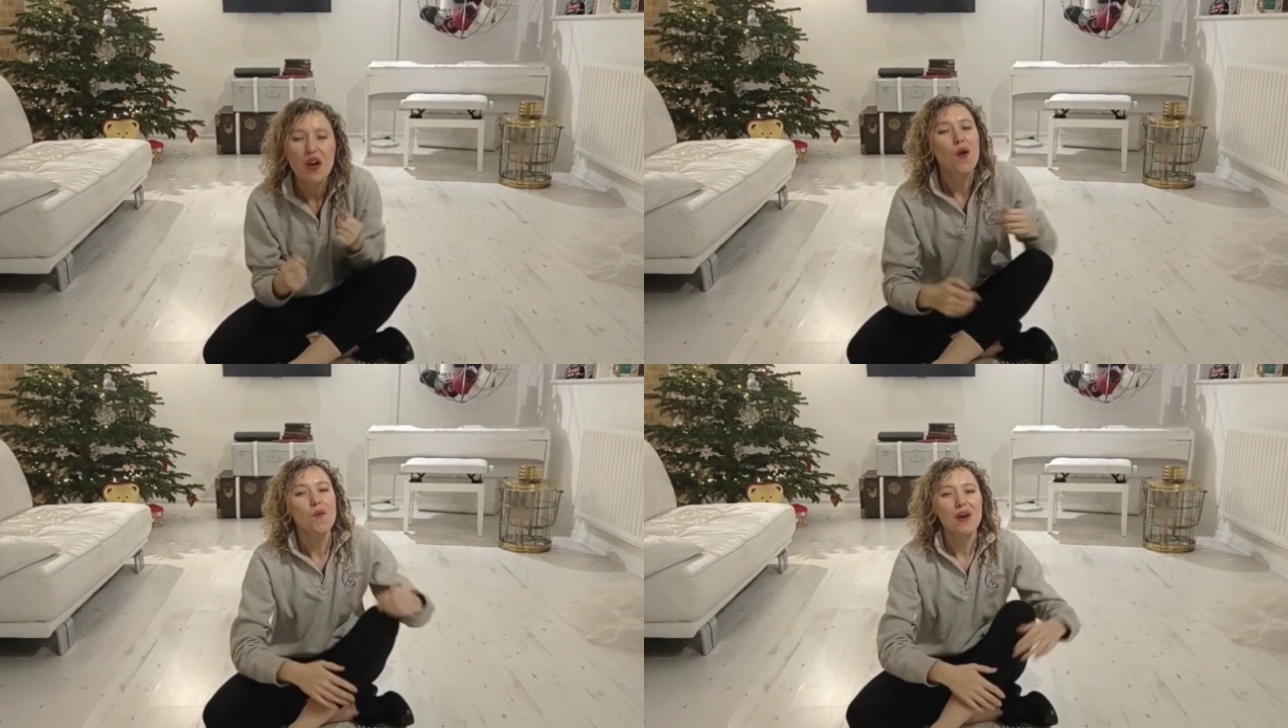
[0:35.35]

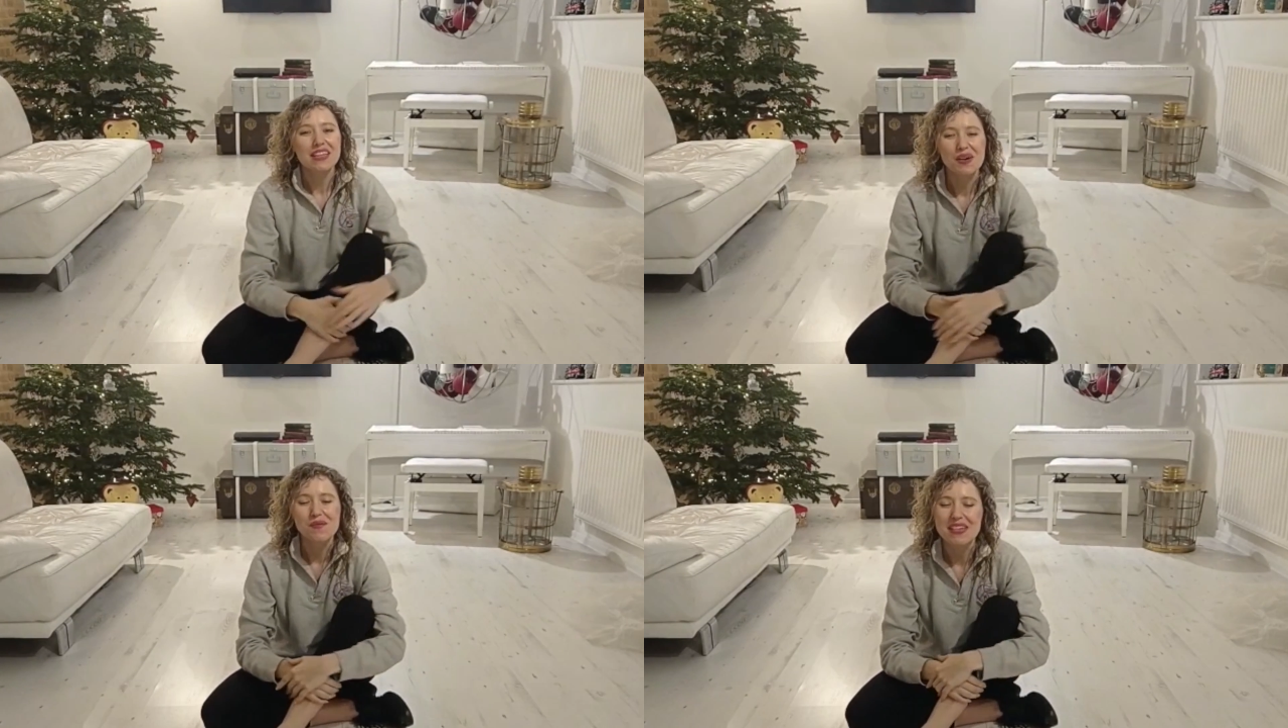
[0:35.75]
when
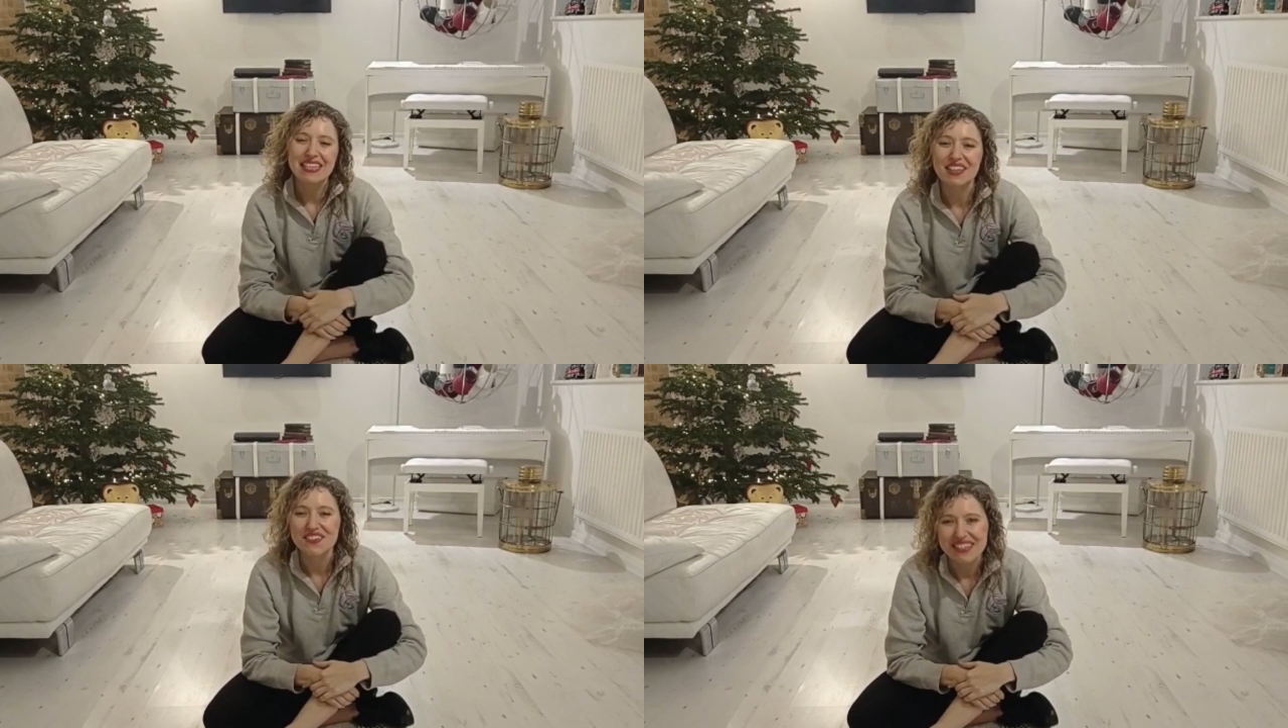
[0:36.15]

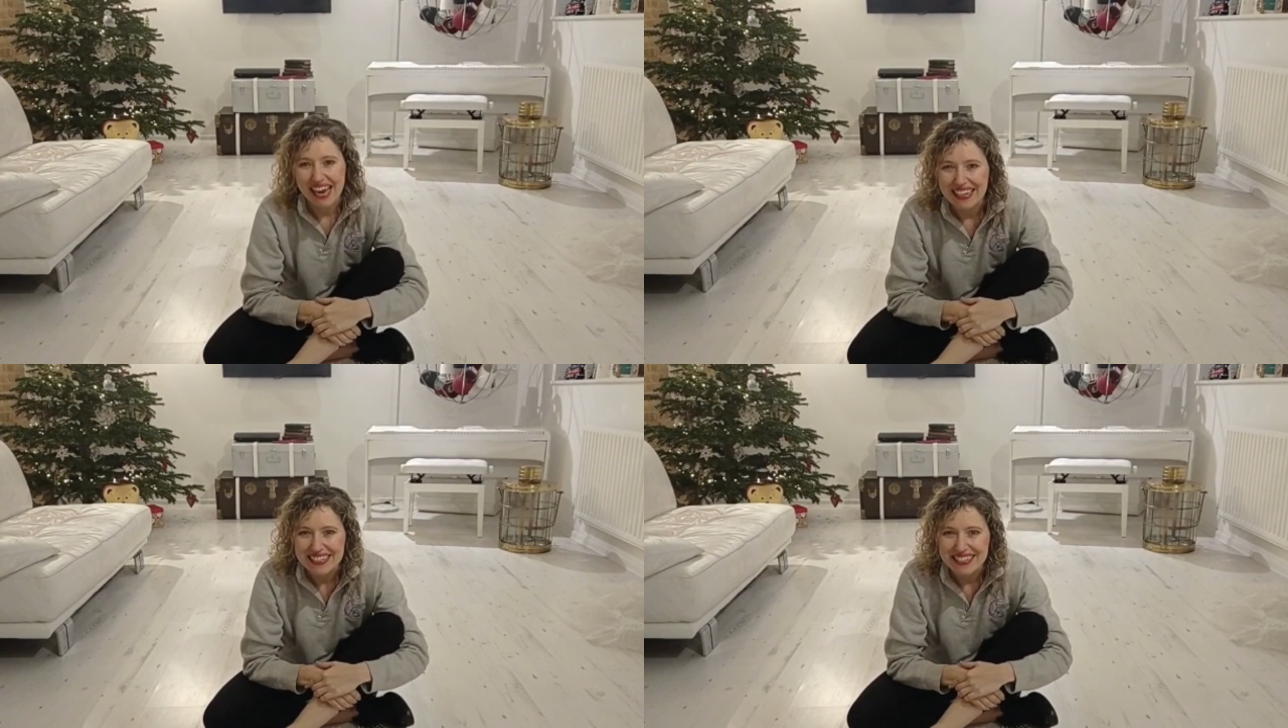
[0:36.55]
completing those
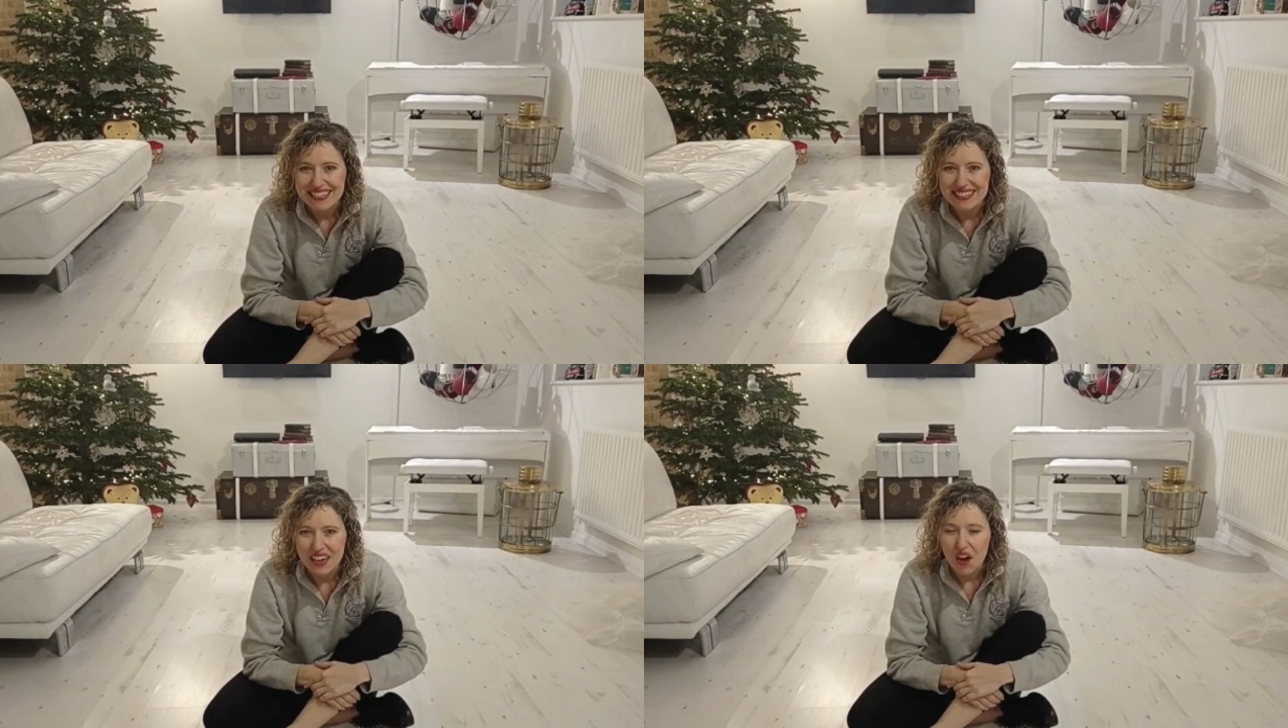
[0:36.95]
challenges.